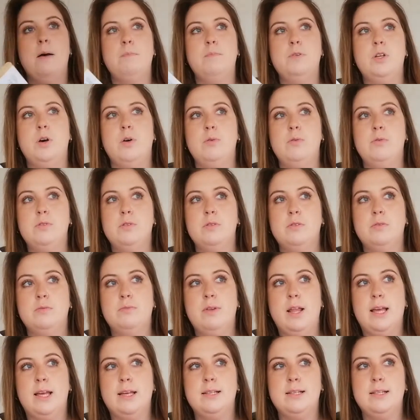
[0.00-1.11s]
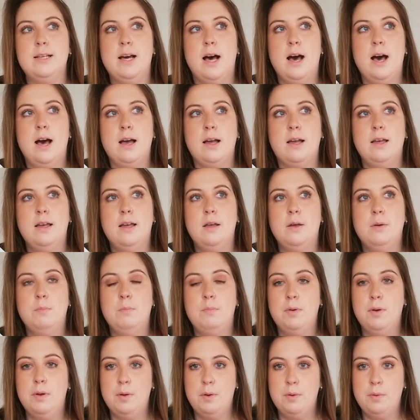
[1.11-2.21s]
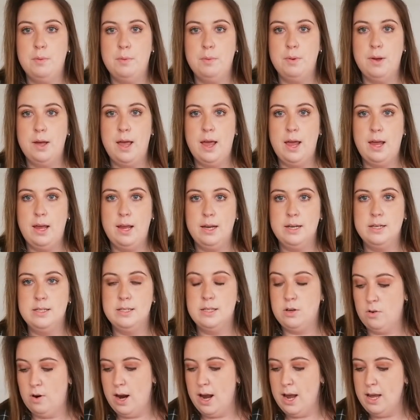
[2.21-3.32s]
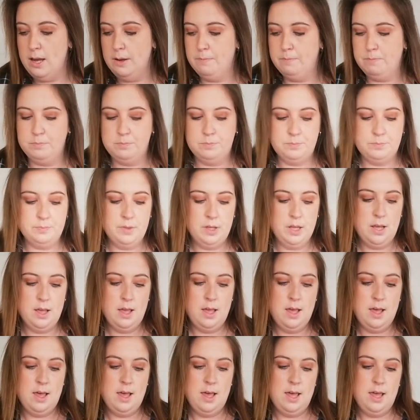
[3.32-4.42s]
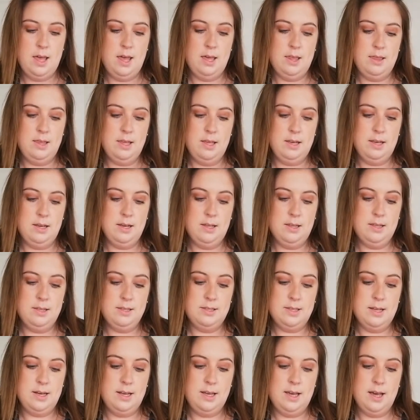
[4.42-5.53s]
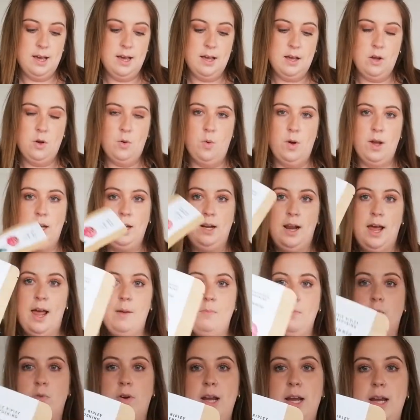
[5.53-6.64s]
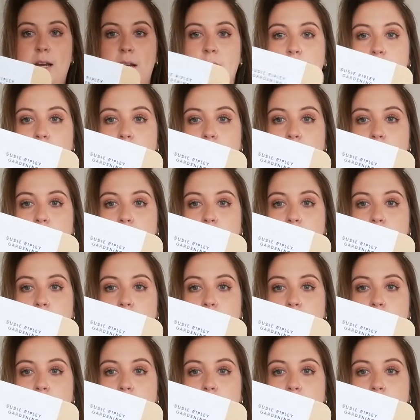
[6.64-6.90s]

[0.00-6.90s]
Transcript: tones of like a dark blue and grey. And then the Zinnia Queen Lime Red,